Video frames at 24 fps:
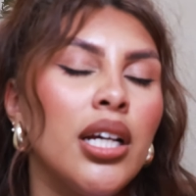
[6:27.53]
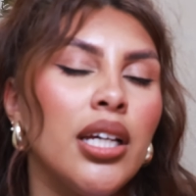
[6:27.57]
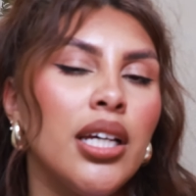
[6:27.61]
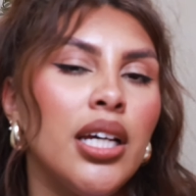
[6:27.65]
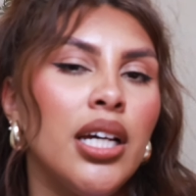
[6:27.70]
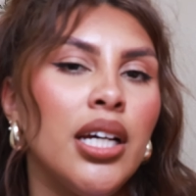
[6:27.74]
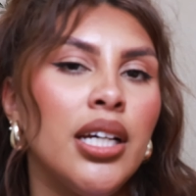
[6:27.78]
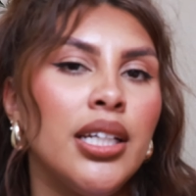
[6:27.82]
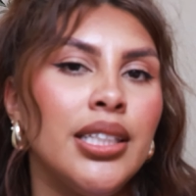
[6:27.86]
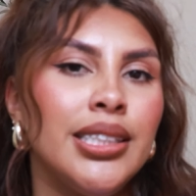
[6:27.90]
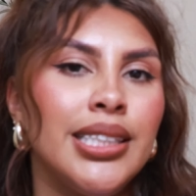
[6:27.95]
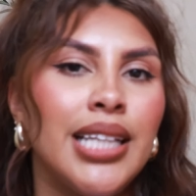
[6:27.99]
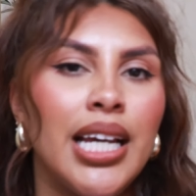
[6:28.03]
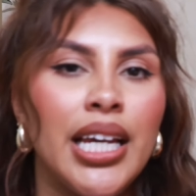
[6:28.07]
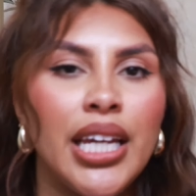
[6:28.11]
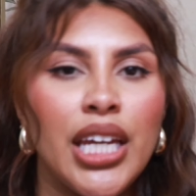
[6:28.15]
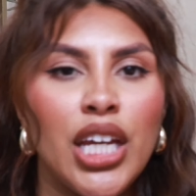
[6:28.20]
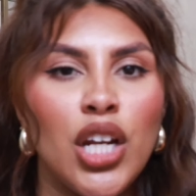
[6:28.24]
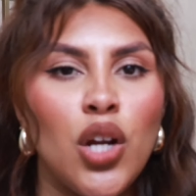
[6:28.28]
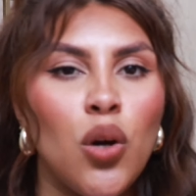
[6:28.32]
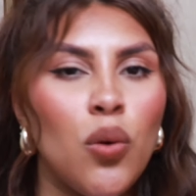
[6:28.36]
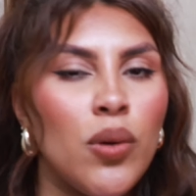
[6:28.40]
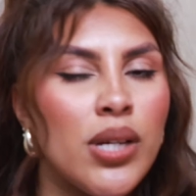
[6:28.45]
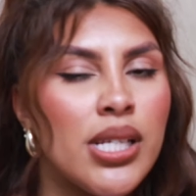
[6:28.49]
because I
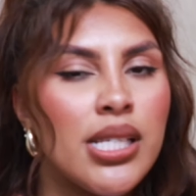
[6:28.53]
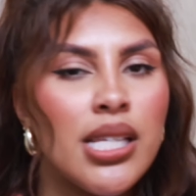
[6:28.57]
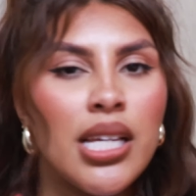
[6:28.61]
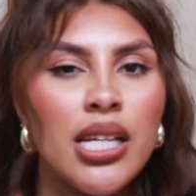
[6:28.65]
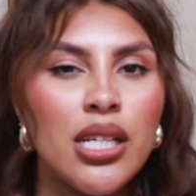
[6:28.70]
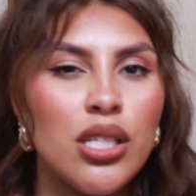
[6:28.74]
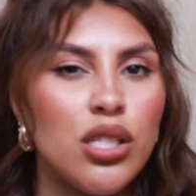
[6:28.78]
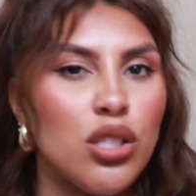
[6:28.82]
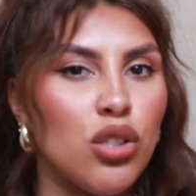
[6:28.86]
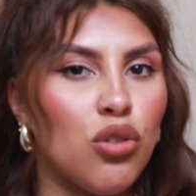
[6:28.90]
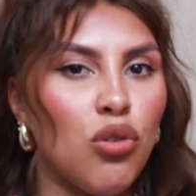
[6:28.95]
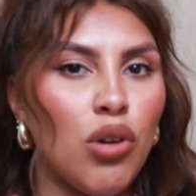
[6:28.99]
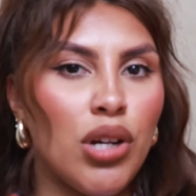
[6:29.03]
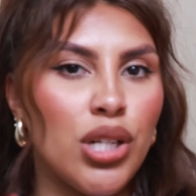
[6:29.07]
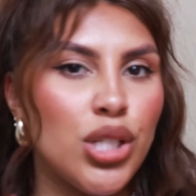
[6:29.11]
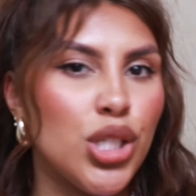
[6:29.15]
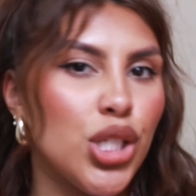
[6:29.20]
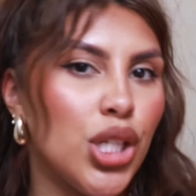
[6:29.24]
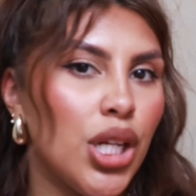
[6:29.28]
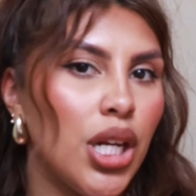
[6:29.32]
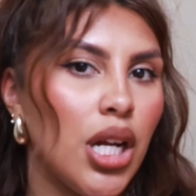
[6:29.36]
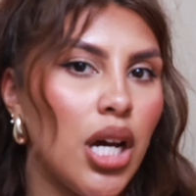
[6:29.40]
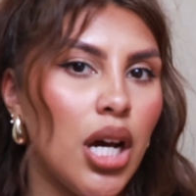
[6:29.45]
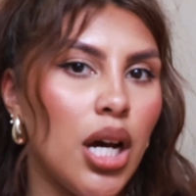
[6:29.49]
can always like
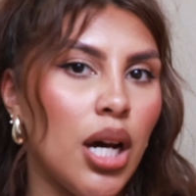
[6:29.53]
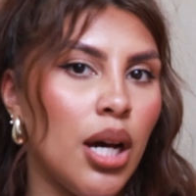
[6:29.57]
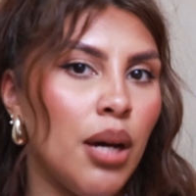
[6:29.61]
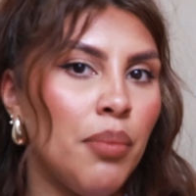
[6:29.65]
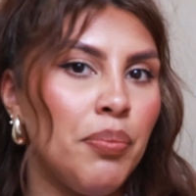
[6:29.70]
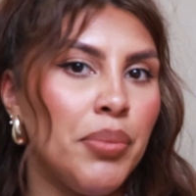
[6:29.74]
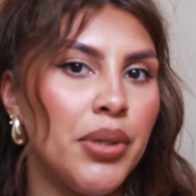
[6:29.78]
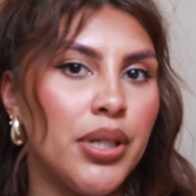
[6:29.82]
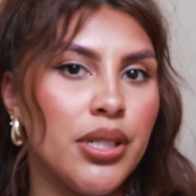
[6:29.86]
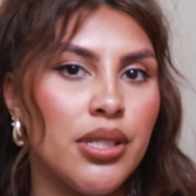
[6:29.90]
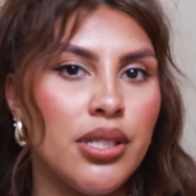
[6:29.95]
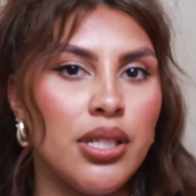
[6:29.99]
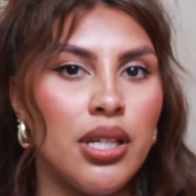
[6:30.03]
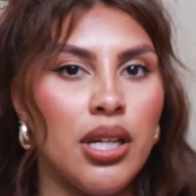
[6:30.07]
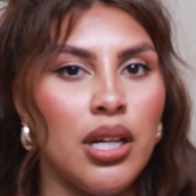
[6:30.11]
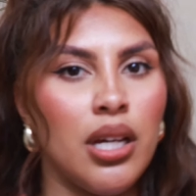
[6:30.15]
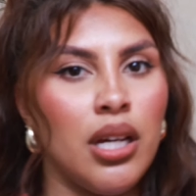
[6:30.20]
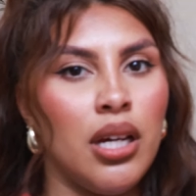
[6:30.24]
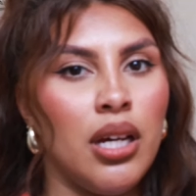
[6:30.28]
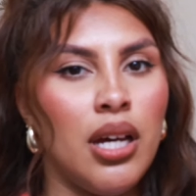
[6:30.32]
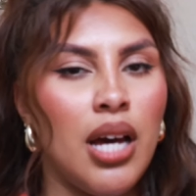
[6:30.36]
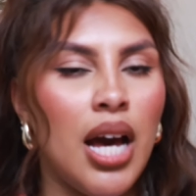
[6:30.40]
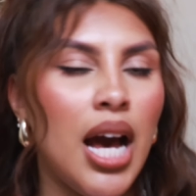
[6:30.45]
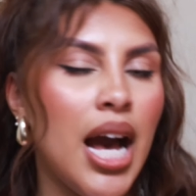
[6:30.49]
scrunch it up
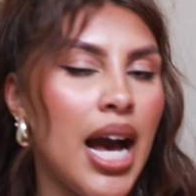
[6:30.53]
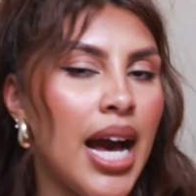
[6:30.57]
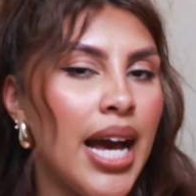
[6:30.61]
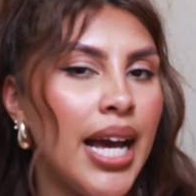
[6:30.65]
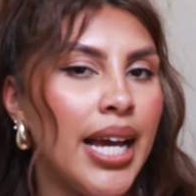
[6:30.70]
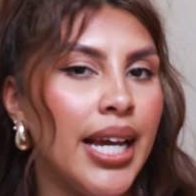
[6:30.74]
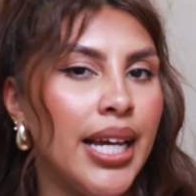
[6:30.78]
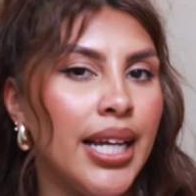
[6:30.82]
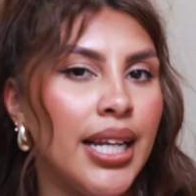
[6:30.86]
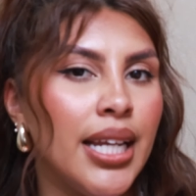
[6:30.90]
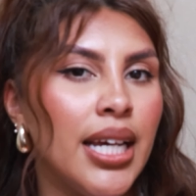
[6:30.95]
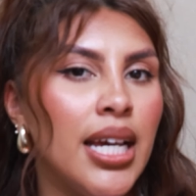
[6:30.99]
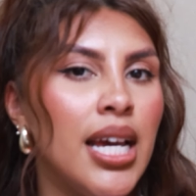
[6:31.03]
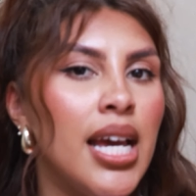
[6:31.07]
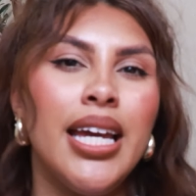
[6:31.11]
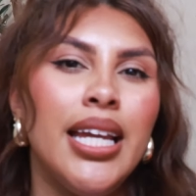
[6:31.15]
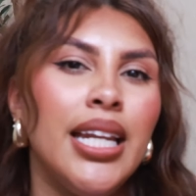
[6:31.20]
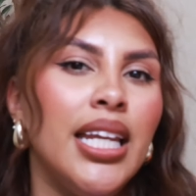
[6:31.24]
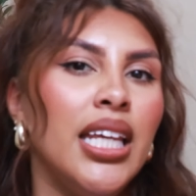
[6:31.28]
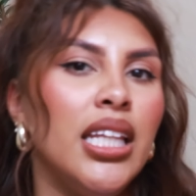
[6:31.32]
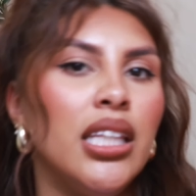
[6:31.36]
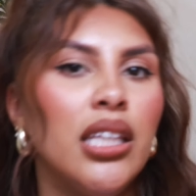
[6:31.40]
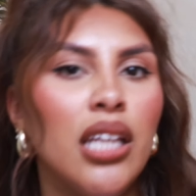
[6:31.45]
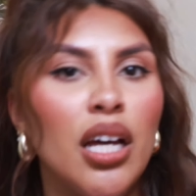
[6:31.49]
to hide
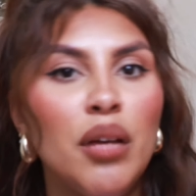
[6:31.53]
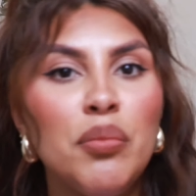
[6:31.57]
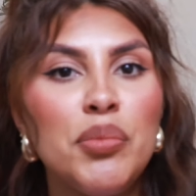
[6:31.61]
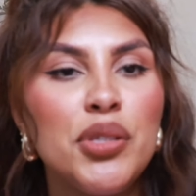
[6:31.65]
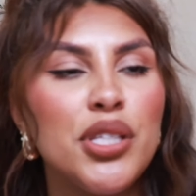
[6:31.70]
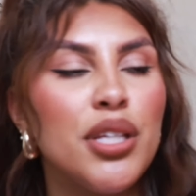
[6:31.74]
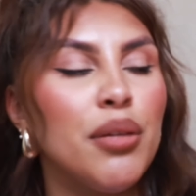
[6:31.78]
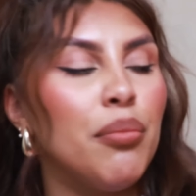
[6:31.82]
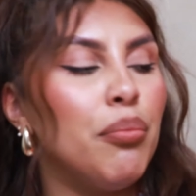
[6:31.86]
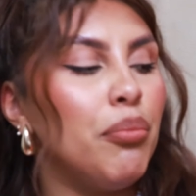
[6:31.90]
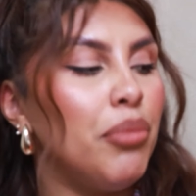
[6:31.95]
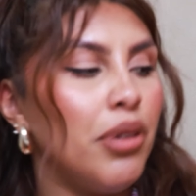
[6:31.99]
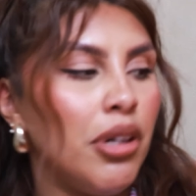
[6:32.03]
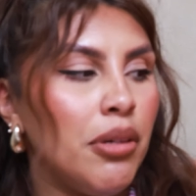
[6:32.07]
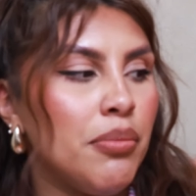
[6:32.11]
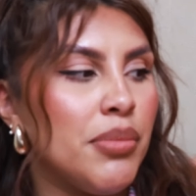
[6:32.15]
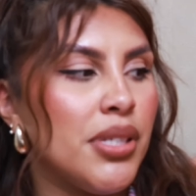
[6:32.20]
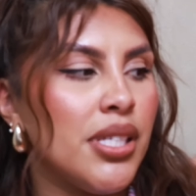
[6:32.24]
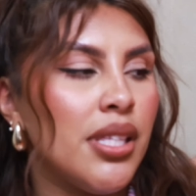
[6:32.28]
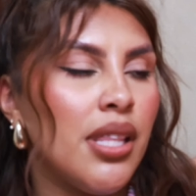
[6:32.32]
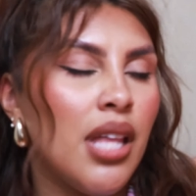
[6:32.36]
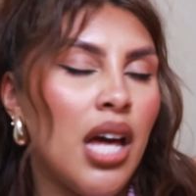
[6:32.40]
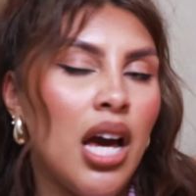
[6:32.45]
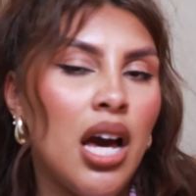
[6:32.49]
any lumps and
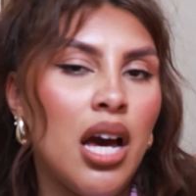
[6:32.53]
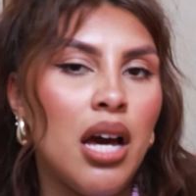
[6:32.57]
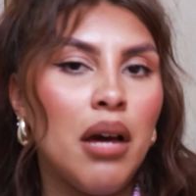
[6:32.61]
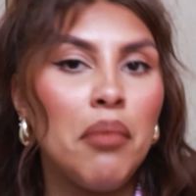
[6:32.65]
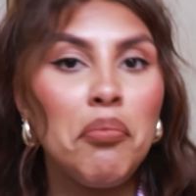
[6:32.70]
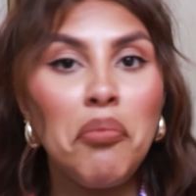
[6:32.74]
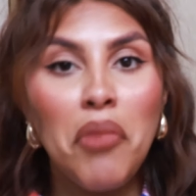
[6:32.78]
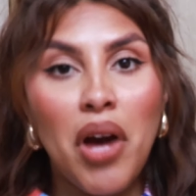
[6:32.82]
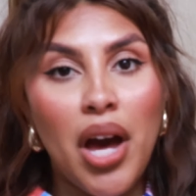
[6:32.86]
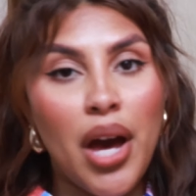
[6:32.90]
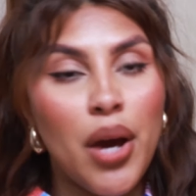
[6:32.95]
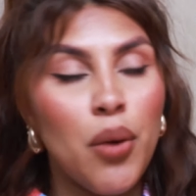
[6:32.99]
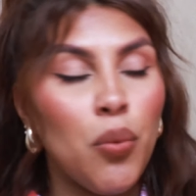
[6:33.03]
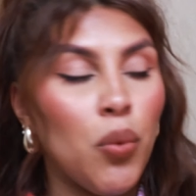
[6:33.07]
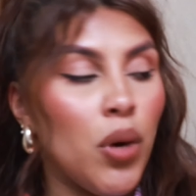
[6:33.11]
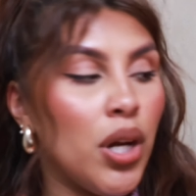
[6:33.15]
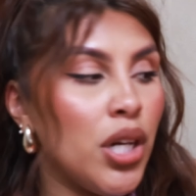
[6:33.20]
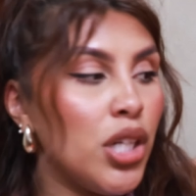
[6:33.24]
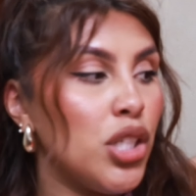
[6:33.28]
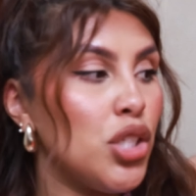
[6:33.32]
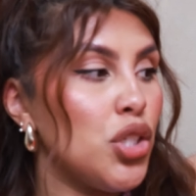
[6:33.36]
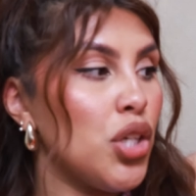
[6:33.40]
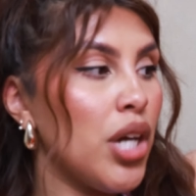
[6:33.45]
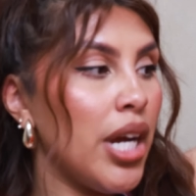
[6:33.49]
bumps that I
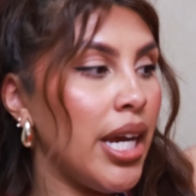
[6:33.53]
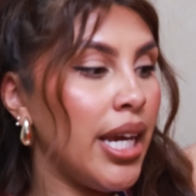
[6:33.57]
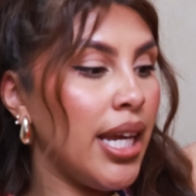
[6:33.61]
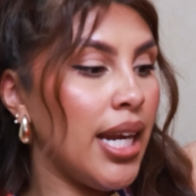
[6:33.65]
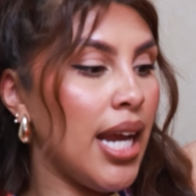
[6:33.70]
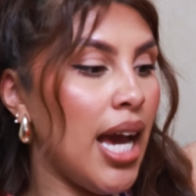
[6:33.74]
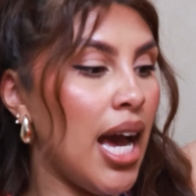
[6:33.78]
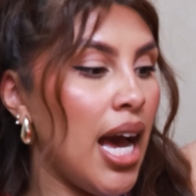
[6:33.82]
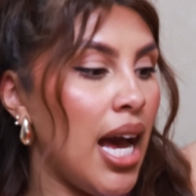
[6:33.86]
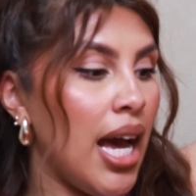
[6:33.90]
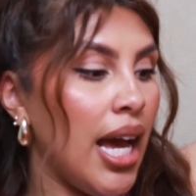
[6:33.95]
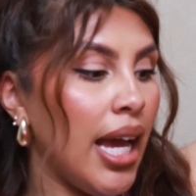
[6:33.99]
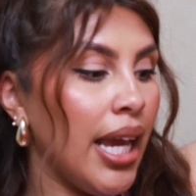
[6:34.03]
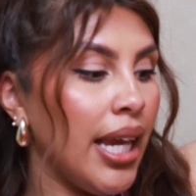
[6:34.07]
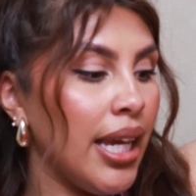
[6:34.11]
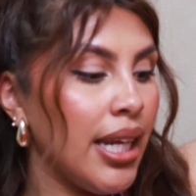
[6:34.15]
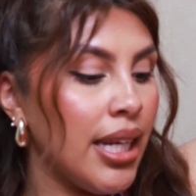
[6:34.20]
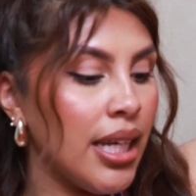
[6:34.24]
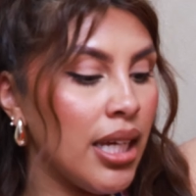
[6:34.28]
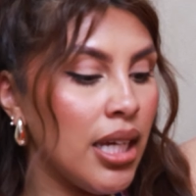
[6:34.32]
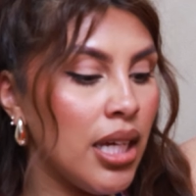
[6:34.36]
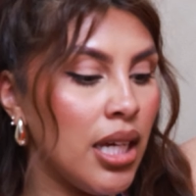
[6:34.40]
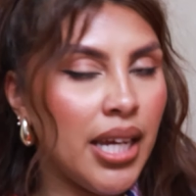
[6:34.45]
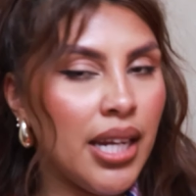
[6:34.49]
want to try and
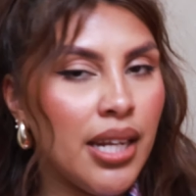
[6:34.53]
hide.